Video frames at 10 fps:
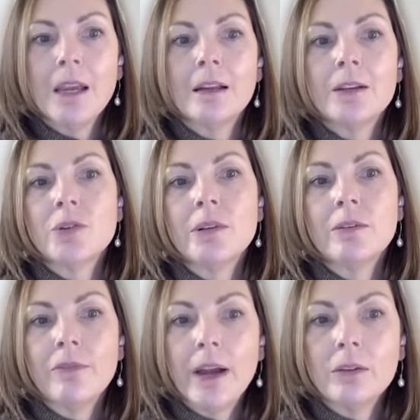And I joined the
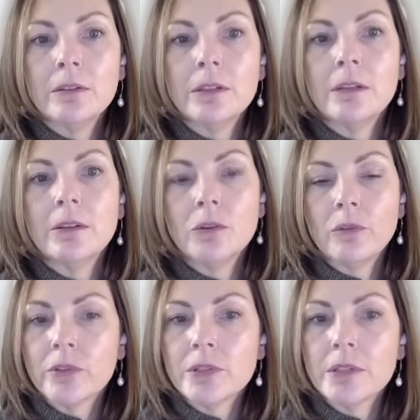faculty at the
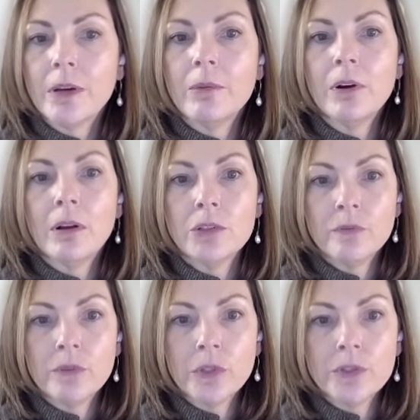University of Iowa College
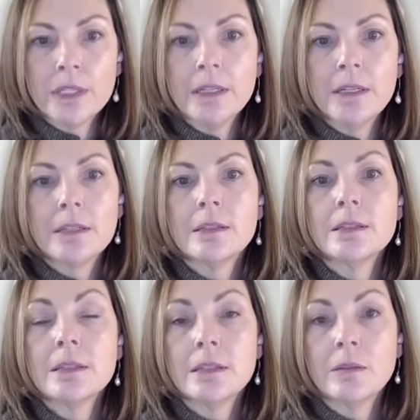of Nursing as an
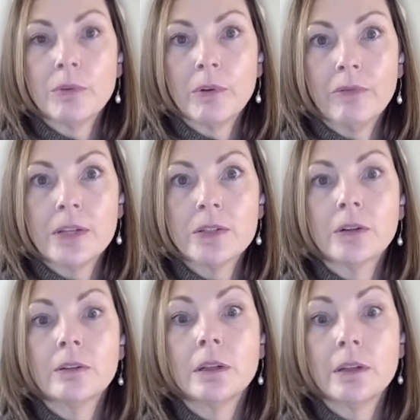assistant professor
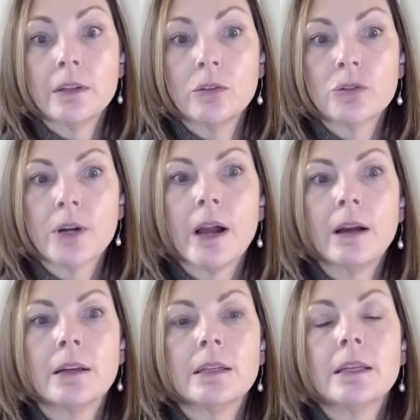on the clinical track
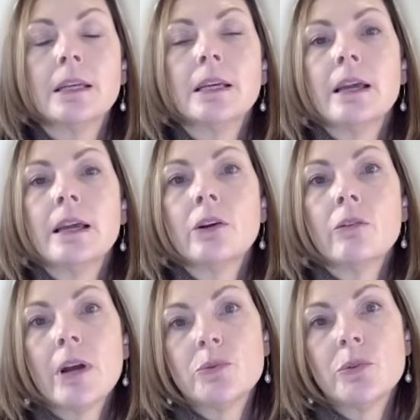in our
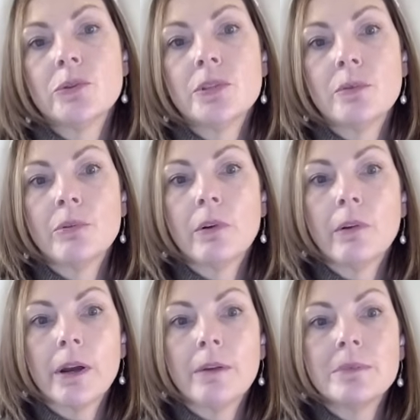graduate nursing
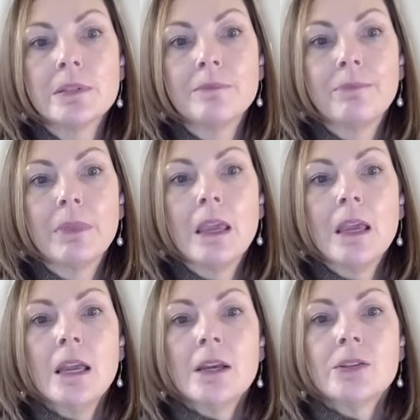programs.
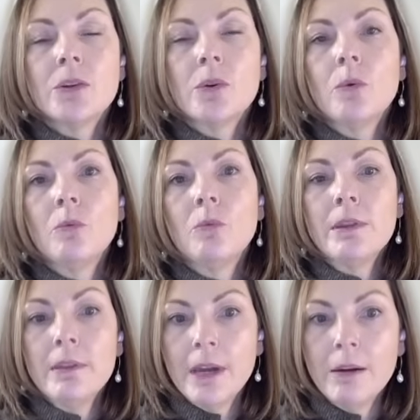So
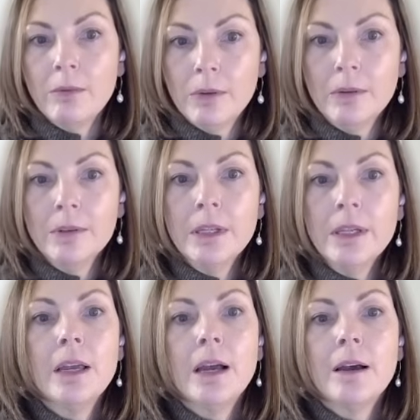with that role
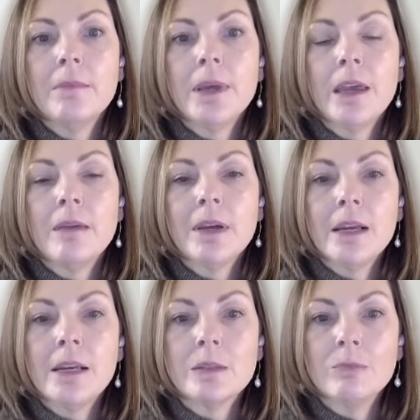came
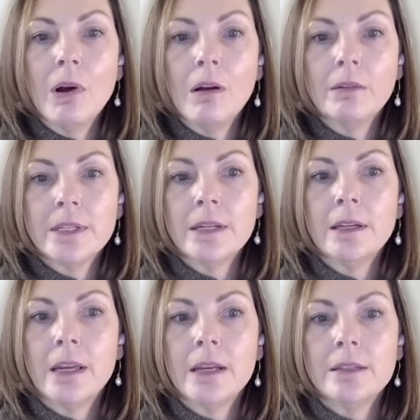a small
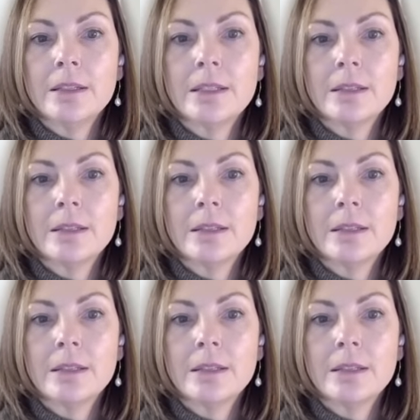dedicated